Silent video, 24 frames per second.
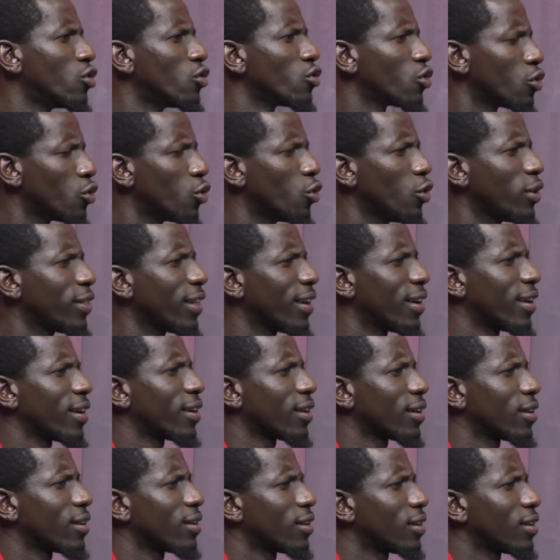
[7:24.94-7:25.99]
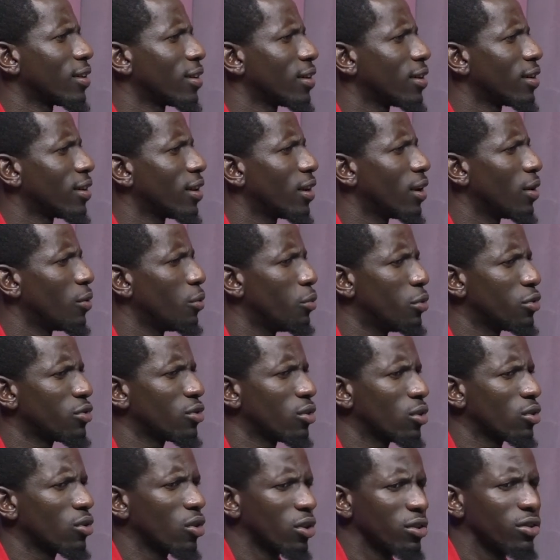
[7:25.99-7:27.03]
So do you think we
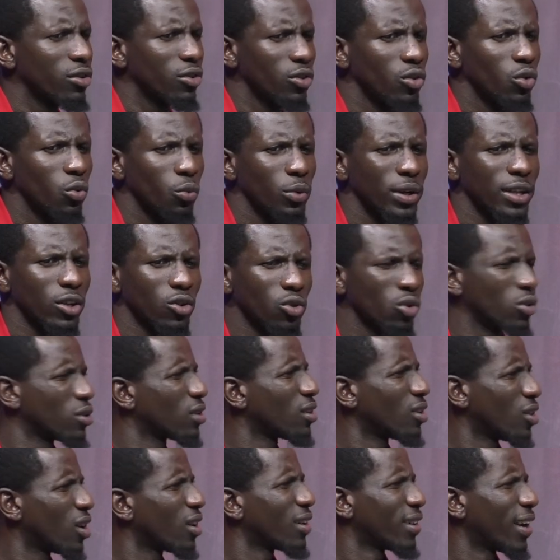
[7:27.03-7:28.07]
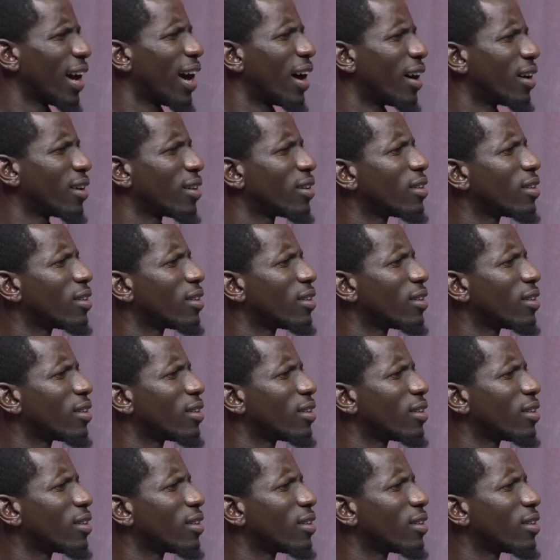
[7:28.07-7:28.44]
should continue with a total lockdown?